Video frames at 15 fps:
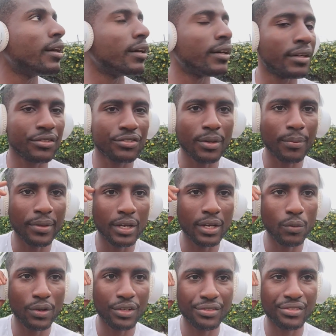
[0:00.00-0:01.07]
something they
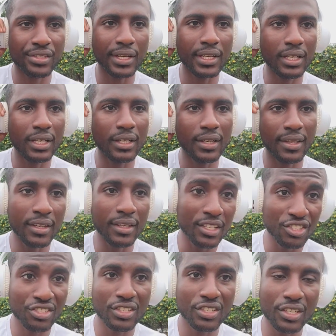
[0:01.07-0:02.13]
want to study, and they just
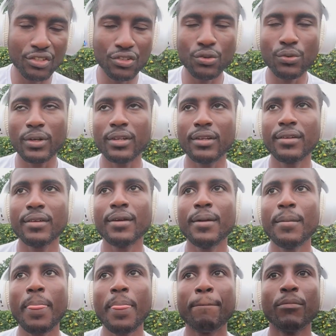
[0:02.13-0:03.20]
stick to it.
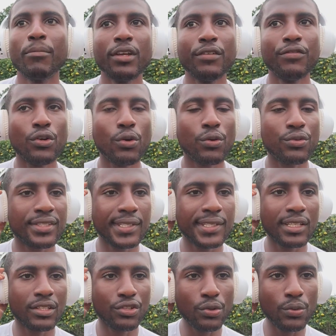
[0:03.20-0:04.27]
But if you don't stick
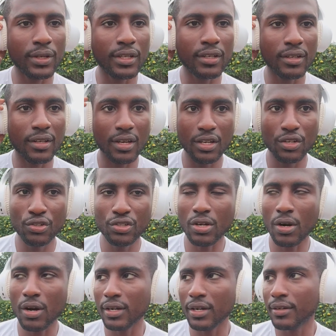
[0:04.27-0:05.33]
to it and you
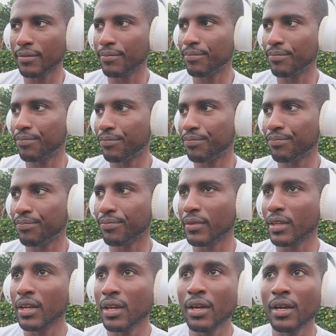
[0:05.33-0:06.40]
start
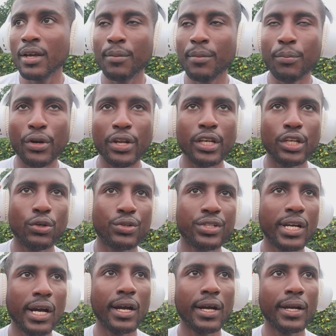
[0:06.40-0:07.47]
putting your
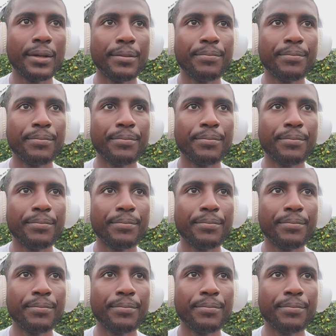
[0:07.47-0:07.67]
time